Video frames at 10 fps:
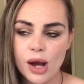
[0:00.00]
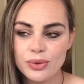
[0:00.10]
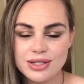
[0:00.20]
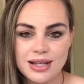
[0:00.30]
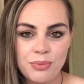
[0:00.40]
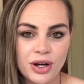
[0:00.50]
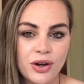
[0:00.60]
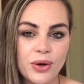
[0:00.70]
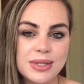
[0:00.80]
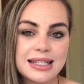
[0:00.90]
I was someone
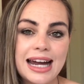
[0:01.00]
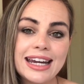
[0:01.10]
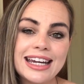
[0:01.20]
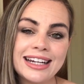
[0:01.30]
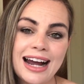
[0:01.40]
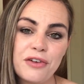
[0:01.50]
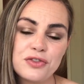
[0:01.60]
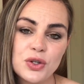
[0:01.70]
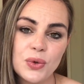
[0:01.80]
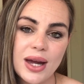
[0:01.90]
who was lucky
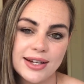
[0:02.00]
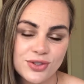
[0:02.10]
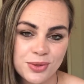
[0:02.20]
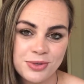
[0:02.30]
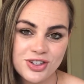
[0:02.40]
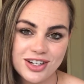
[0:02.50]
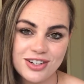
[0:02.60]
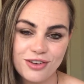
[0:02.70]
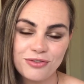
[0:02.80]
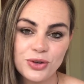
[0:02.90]
enough to astral
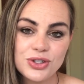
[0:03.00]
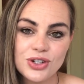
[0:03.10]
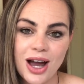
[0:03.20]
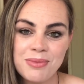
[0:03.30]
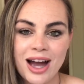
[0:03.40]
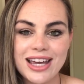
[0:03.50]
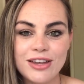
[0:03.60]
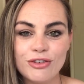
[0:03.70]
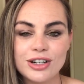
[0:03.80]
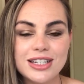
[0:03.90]
project the first time I
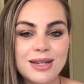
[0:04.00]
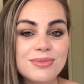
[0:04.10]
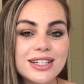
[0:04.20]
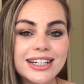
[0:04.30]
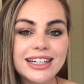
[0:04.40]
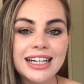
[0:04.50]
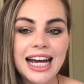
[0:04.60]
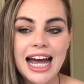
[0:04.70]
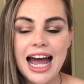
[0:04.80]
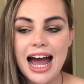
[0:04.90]
ever attempted it,
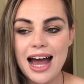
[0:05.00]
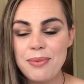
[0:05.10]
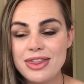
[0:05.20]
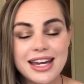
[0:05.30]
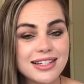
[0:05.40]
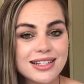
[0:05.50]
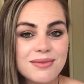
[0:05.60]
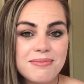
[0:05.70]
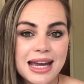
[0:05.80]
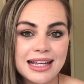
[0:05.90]
but that
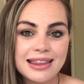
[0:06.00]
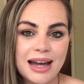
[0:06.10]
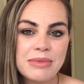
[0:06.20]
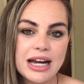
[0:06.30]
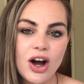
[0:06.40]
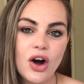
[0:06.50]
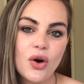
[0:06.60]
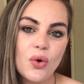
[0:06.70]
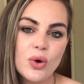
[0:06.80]
doesn't mean that my whole